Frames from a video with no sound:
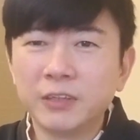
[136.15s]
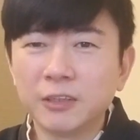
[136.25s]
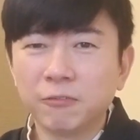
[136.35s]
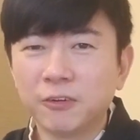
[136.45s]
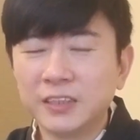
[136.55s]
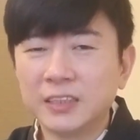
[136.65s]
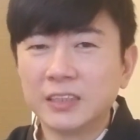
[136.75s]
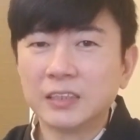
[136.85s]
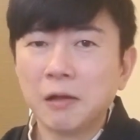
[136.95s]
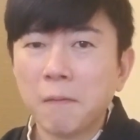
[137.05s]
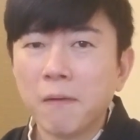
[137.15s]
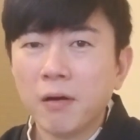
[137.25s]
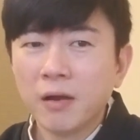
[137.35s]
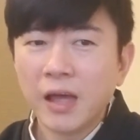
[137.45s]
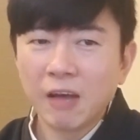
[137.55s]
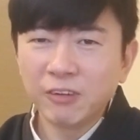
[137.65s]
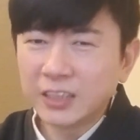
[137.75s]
First of all, is this: heaven